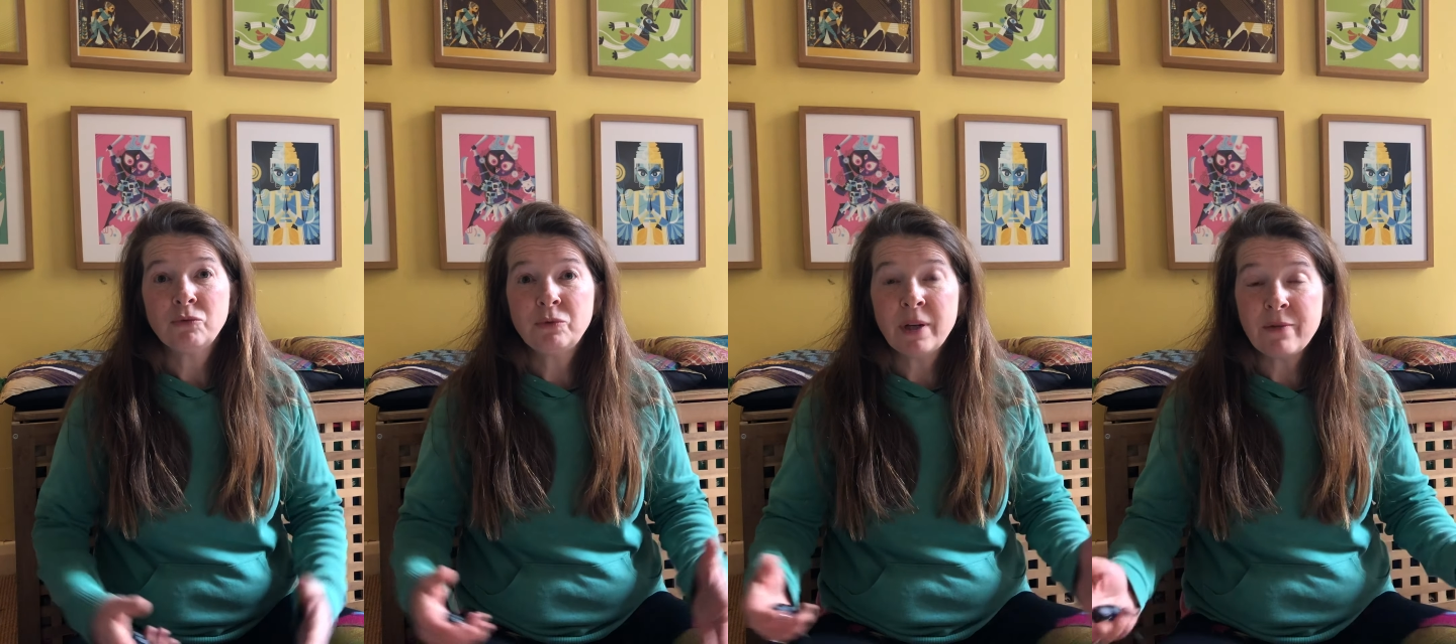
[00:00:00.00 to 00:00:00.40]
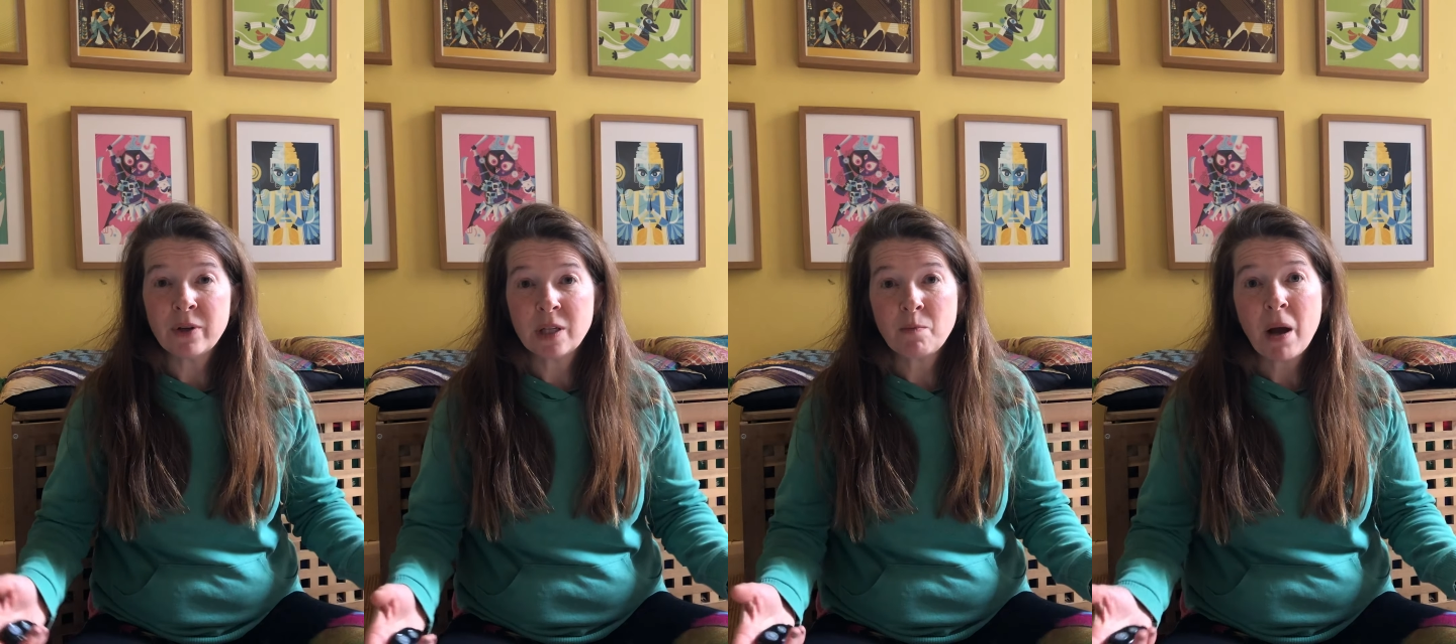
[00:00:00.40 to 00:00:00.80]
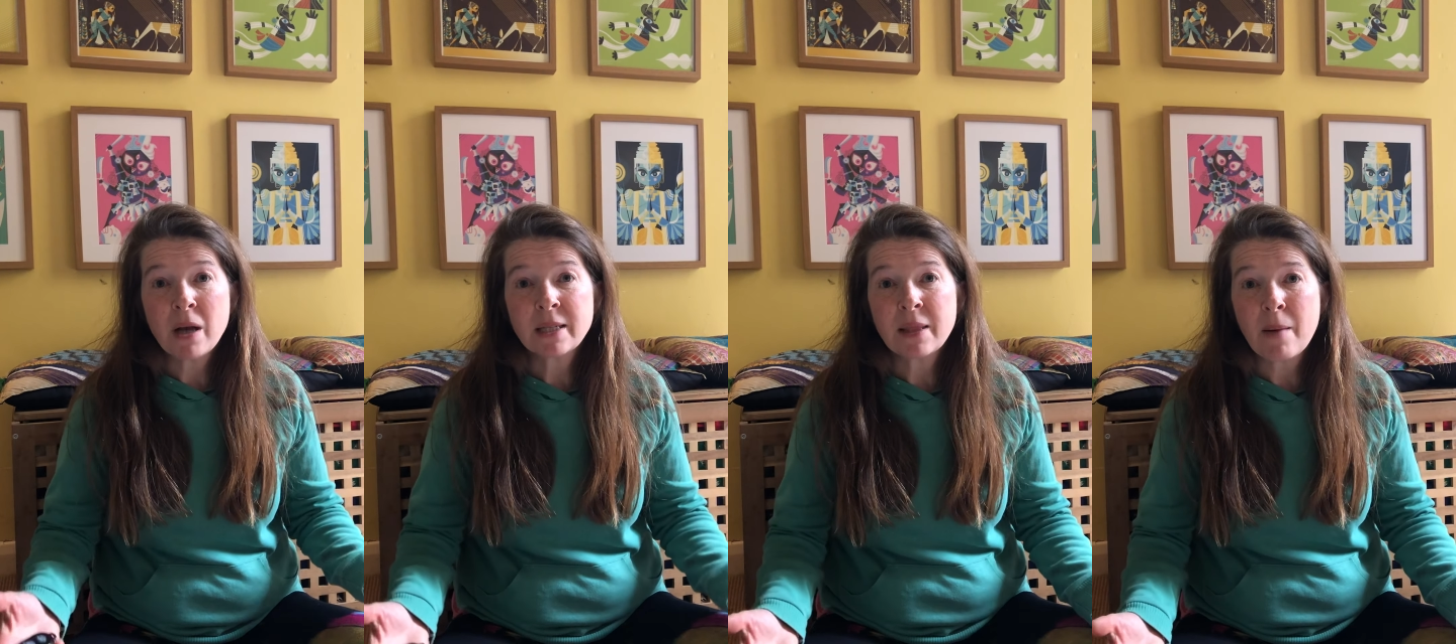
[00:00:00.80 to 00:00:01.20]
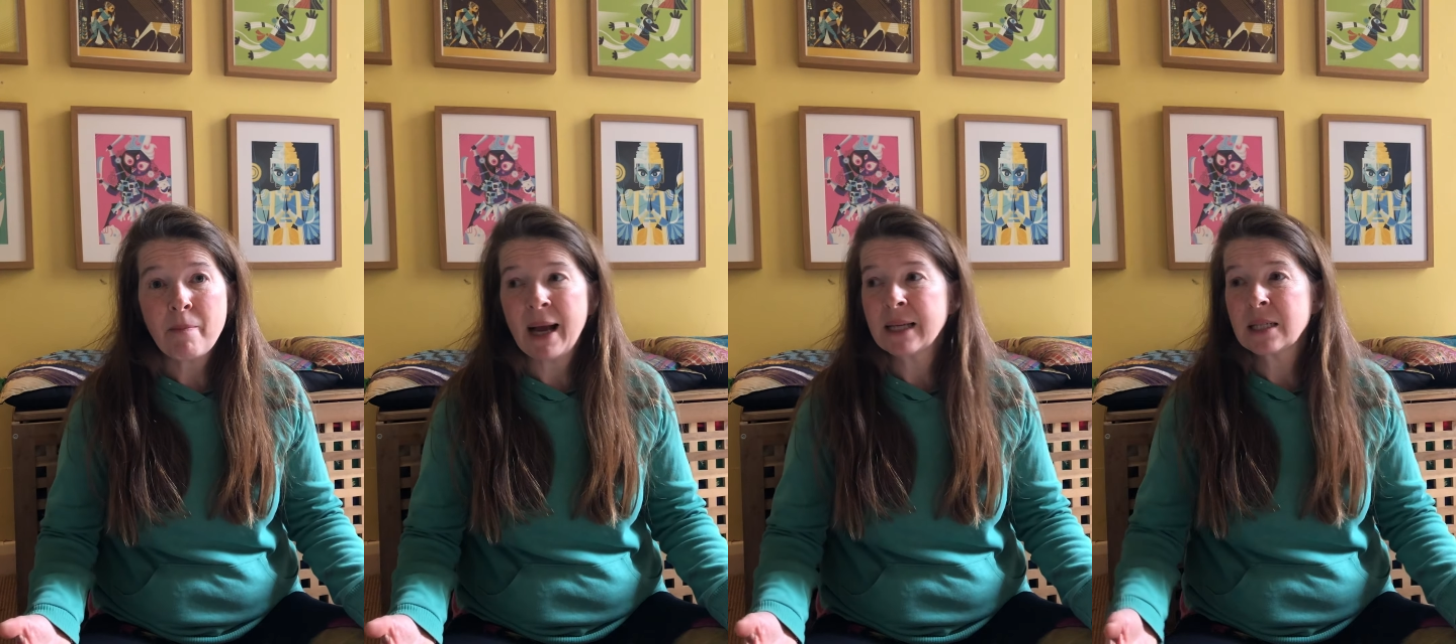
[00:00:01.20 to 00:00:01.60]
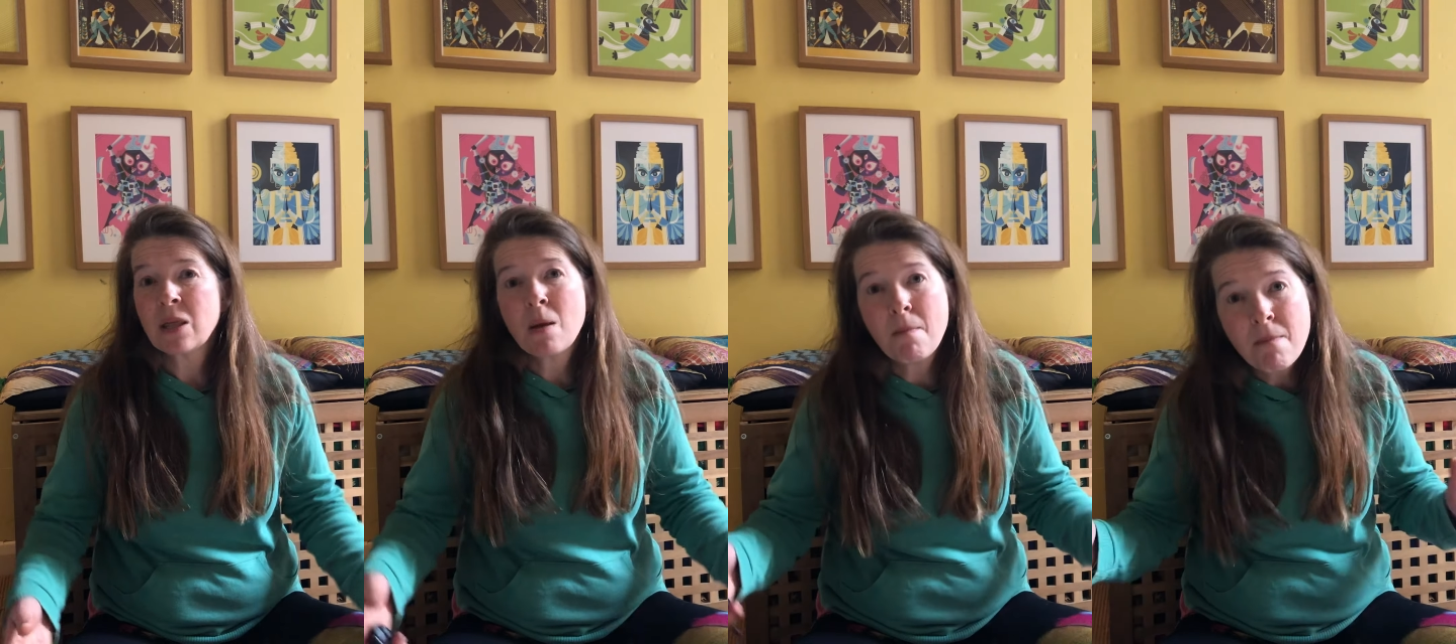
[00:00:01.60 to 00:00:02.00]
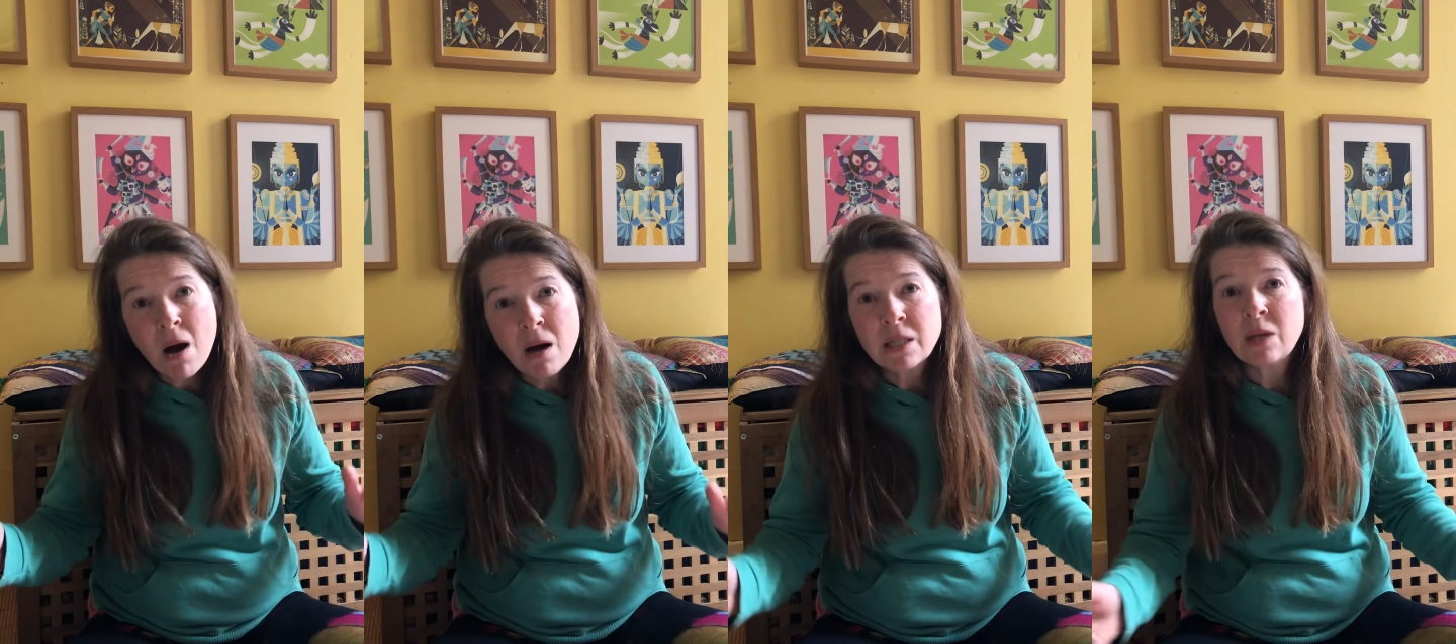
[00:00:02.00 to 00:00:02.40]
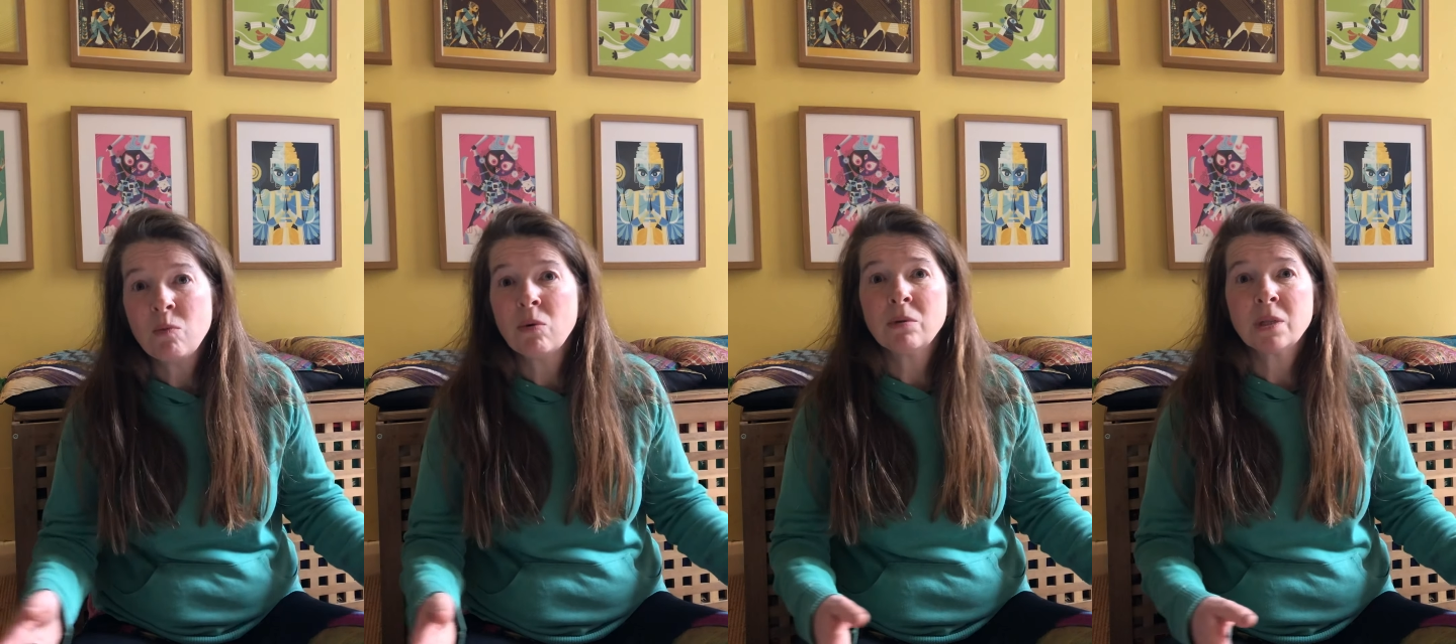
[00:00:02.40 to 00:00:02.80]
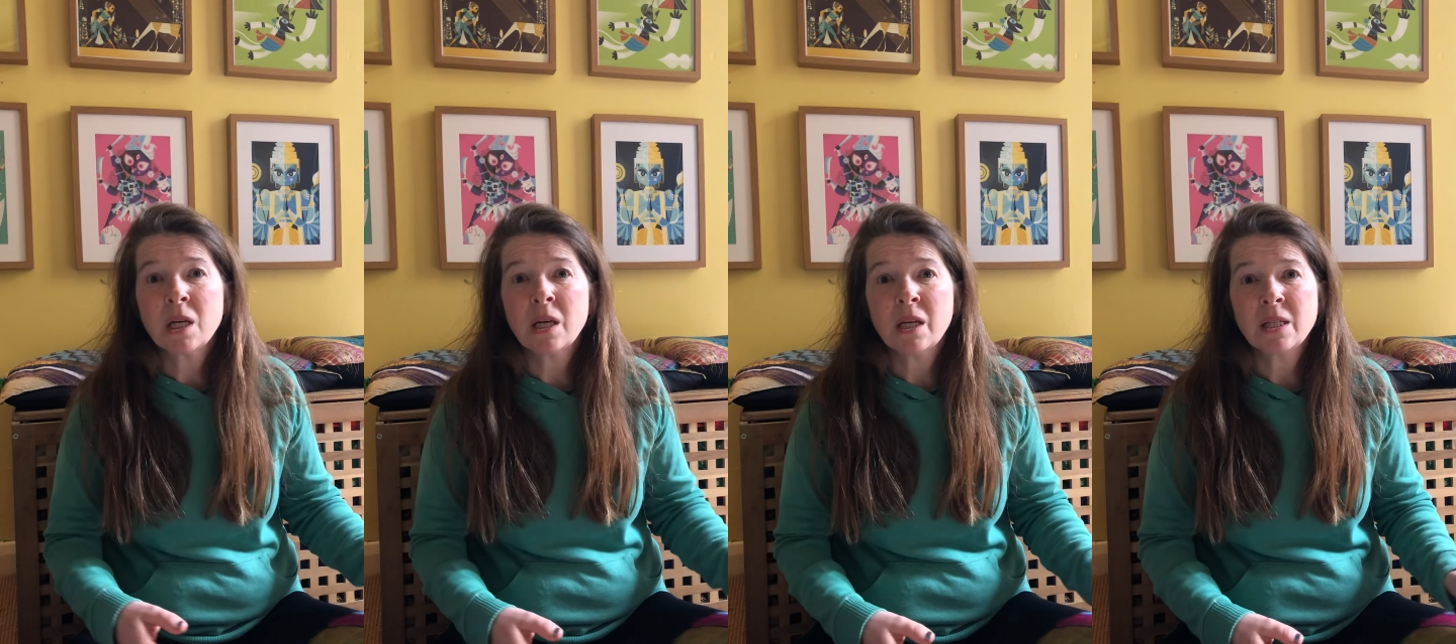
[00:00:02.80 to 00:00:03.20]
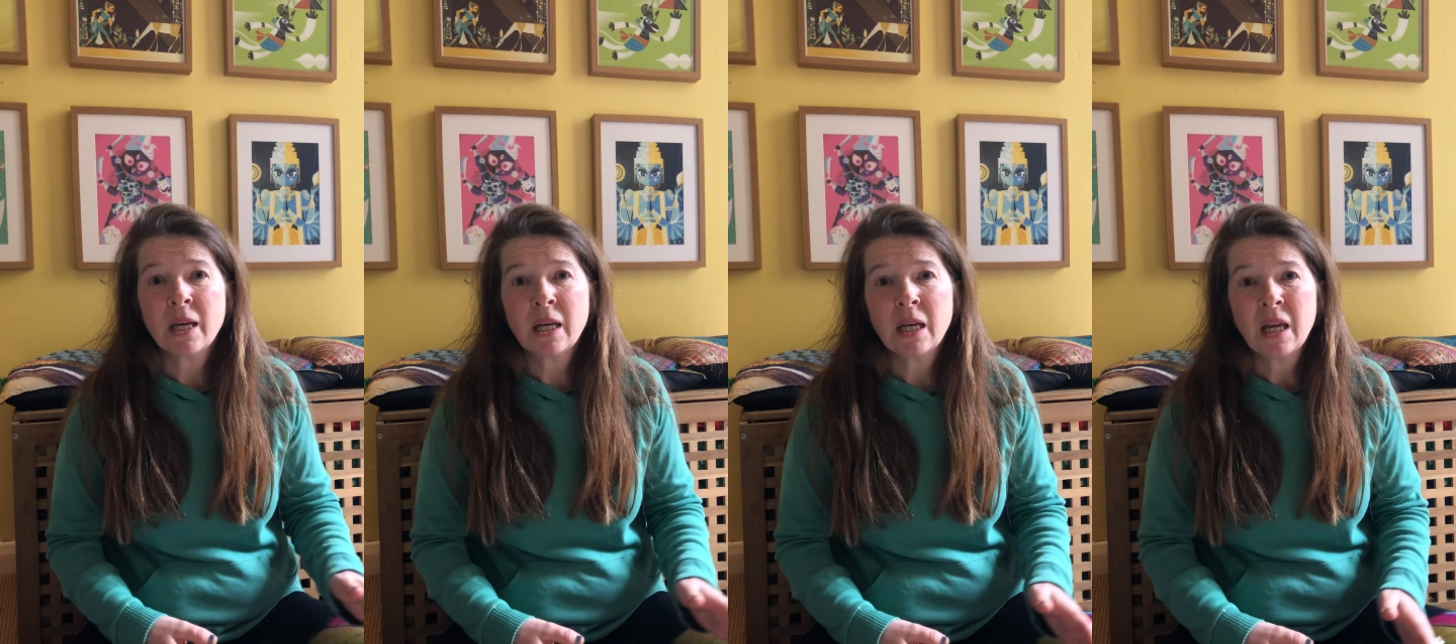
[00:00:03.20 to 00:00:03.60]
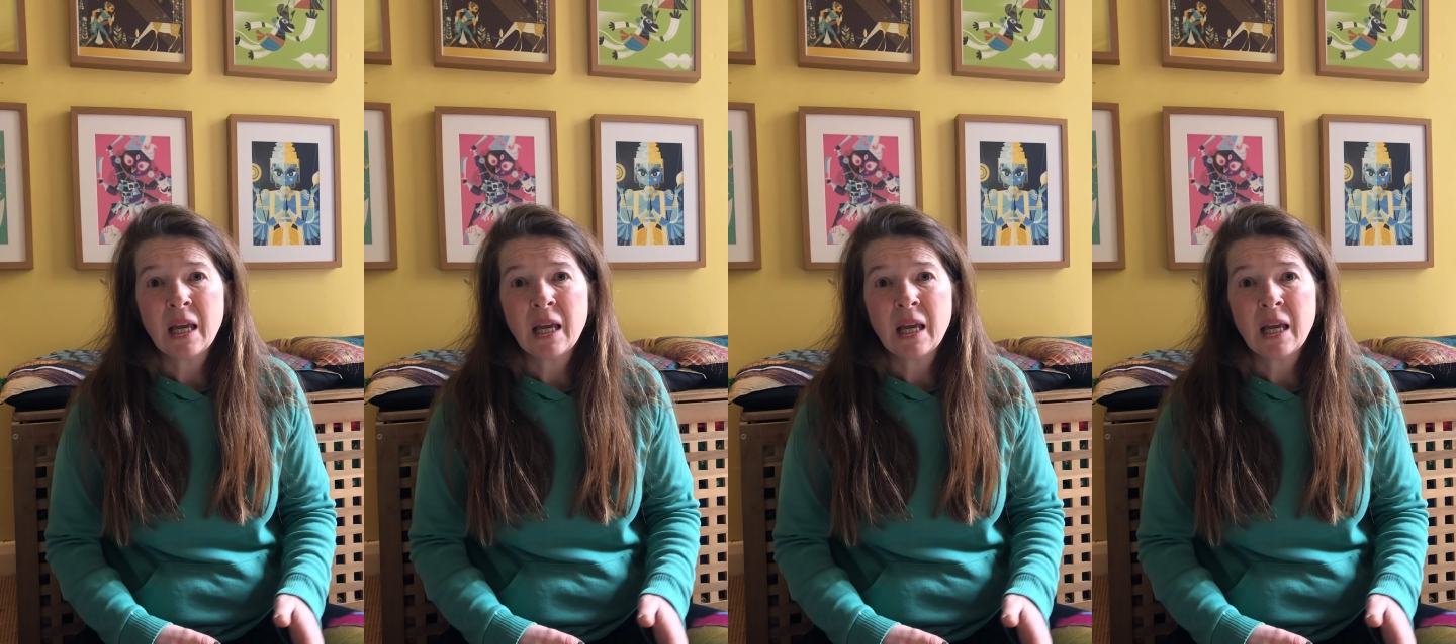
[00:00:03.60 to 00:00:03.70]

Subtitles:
rivers bursting their banks and the muddy waters, and